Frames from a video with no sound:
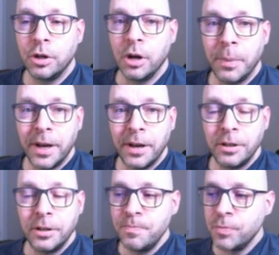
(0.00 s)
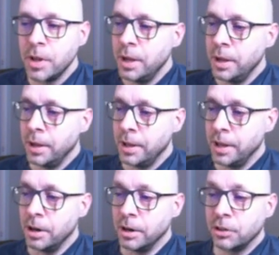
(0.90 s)
our pattern. In
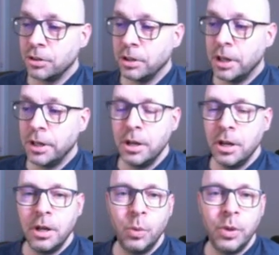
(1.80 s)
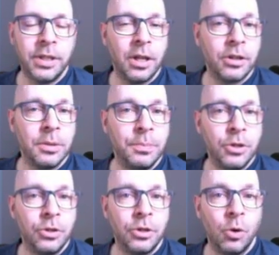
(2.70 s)
our next line, we tell the
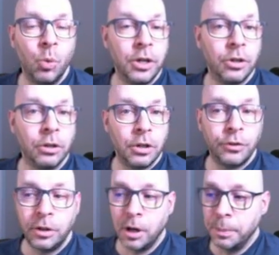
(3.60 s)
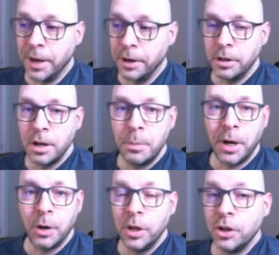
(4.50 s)
computer where to look for our pattern
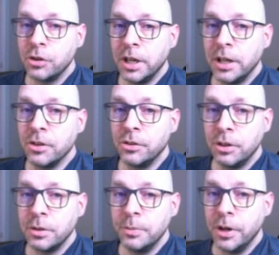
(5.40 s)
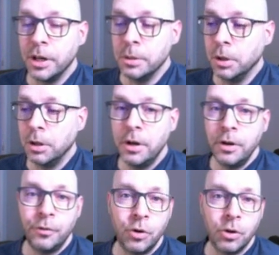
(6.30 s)
by reassigning the system variable
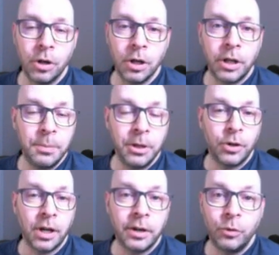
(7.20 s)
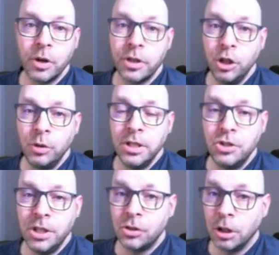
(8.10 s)
for keeping track of where the
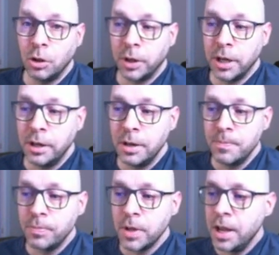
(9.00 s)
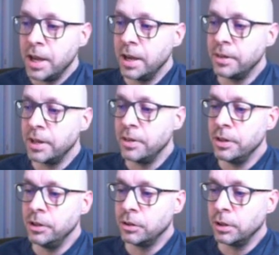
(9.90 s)
UDGs are located. And then
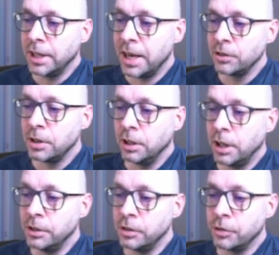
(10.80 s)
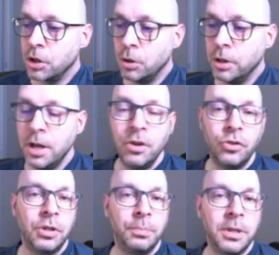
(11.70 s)
these last lines of code
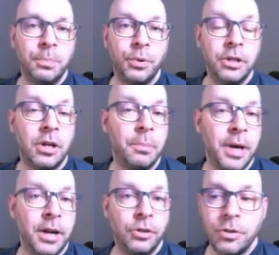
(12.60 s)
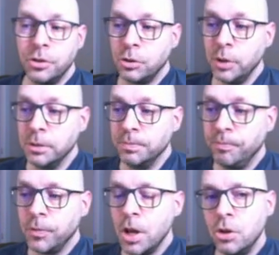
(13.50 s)
simply print our pattern to the screen.
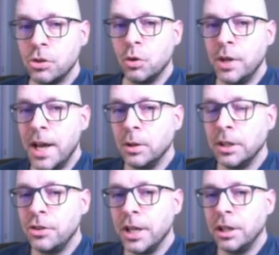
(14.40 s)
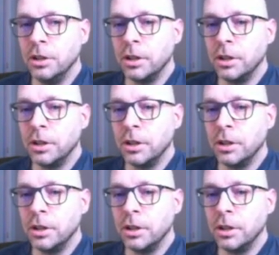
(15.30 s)
So now let's take a look